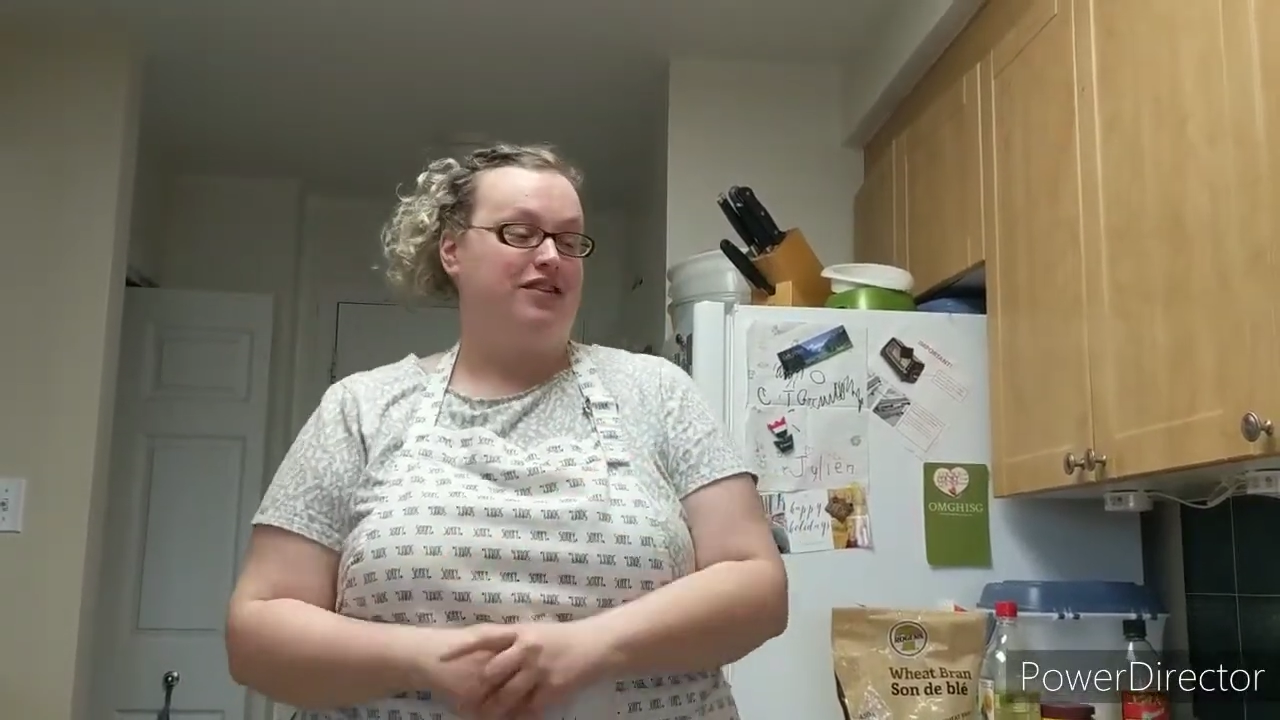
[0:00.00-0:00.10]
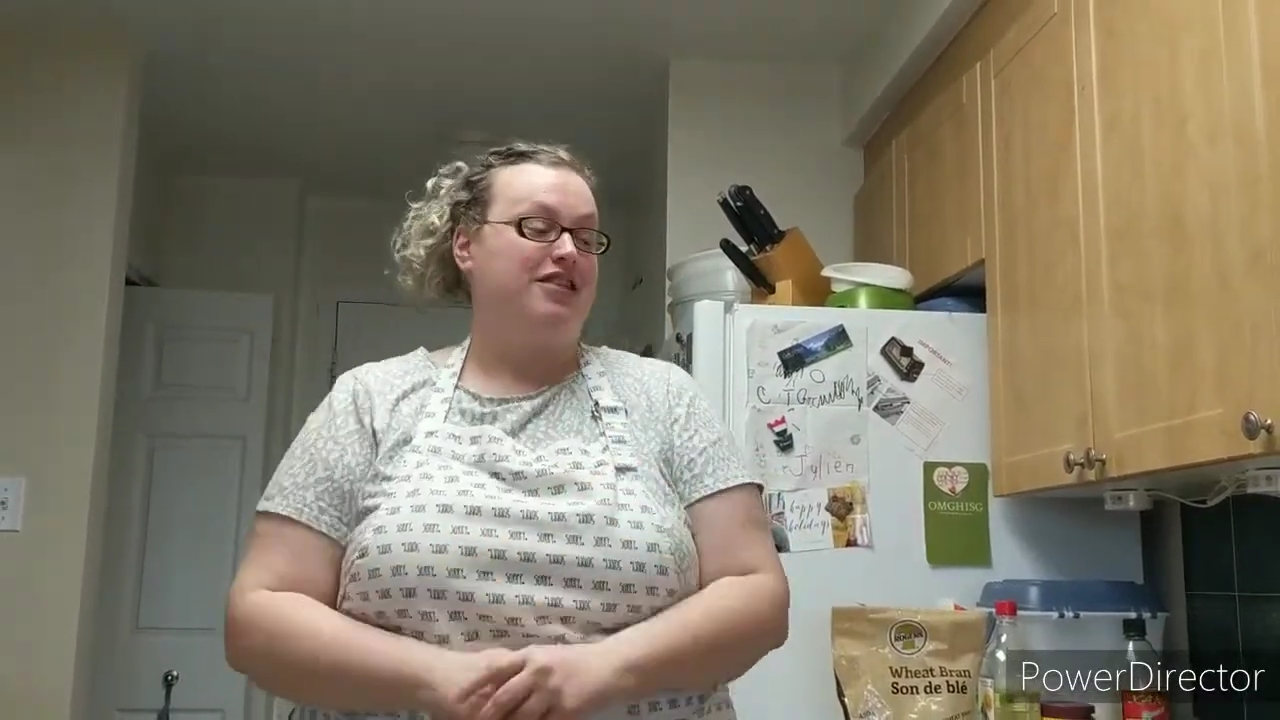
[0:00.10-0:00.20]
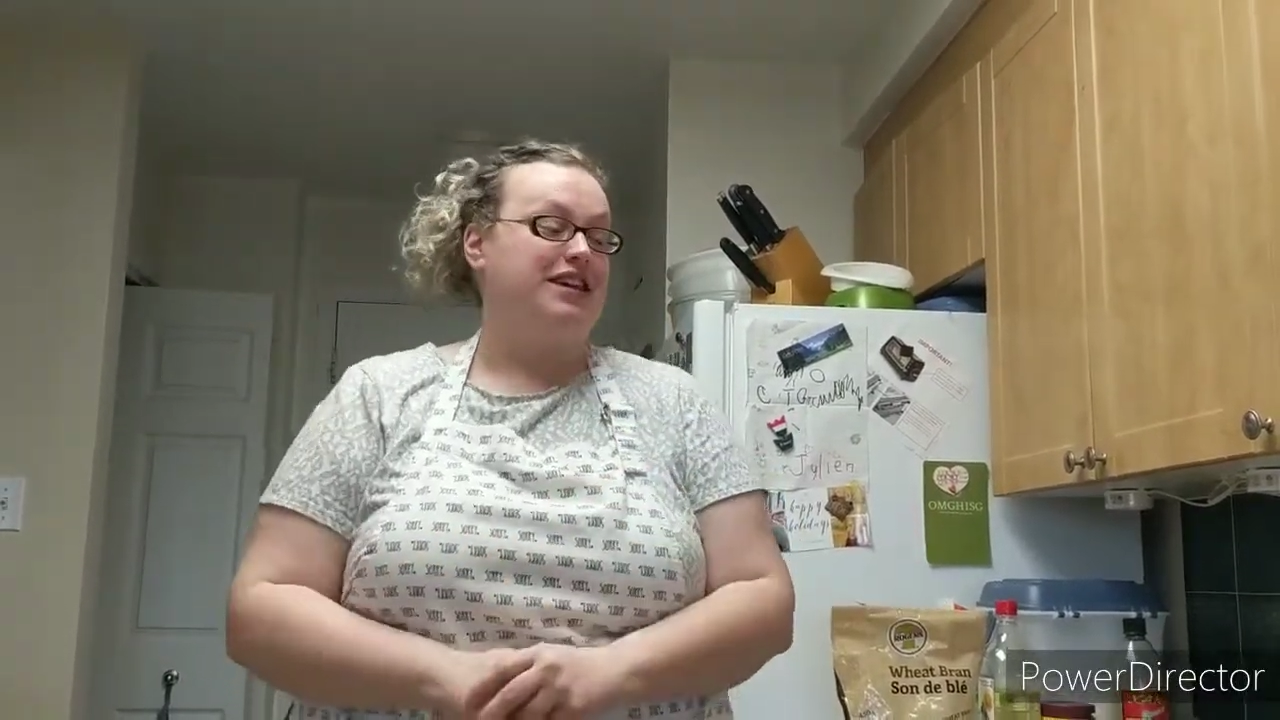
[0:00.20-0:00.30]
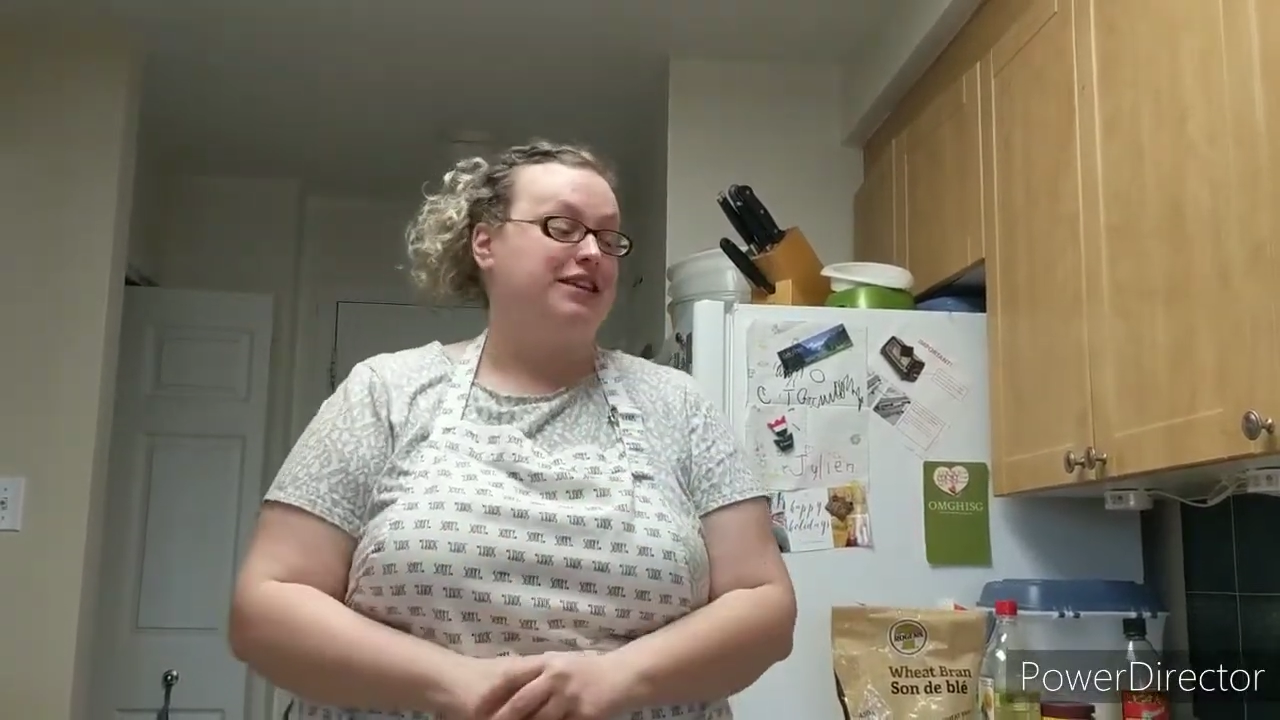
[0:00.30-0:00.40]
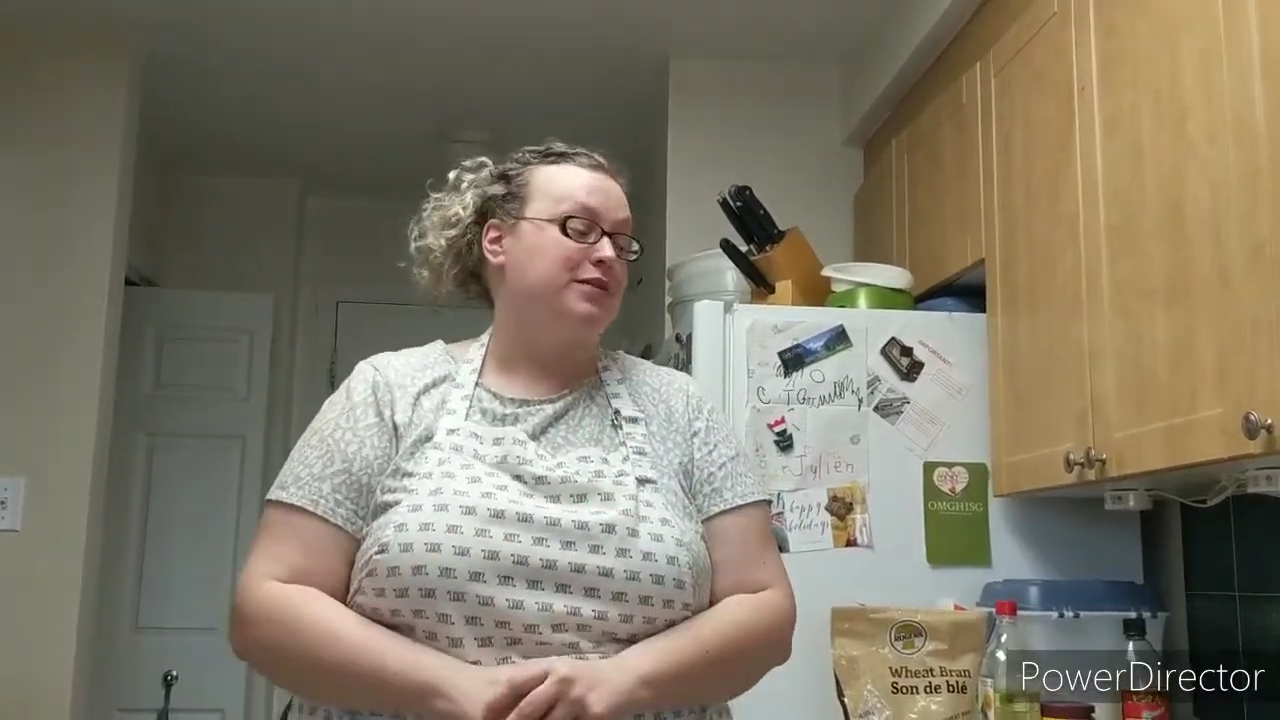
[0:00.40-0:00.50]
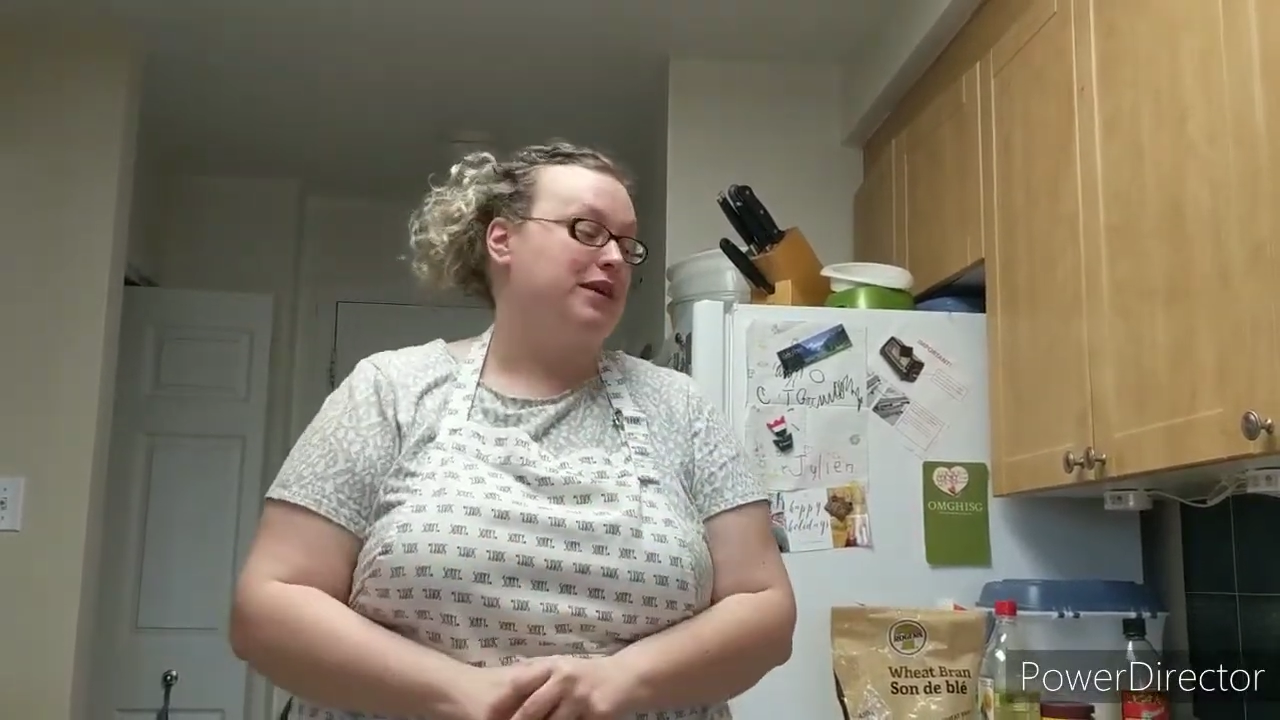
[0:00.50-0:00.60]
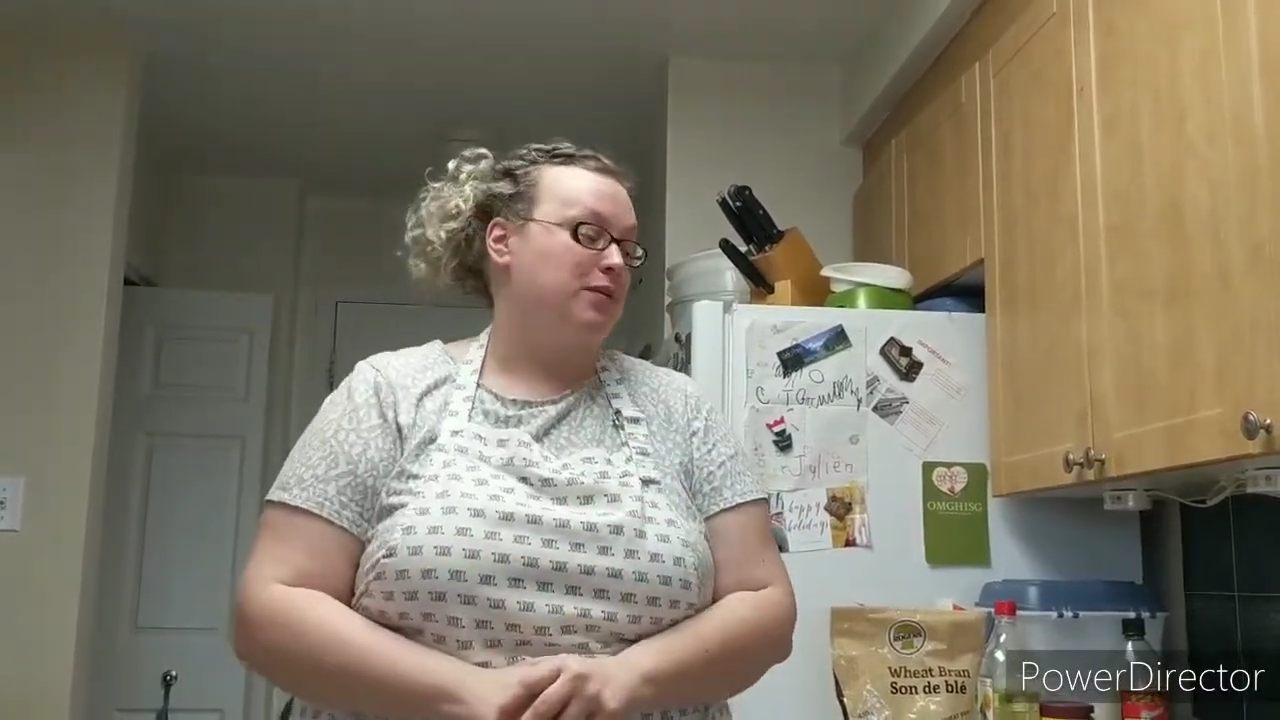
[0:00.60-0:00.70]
This week we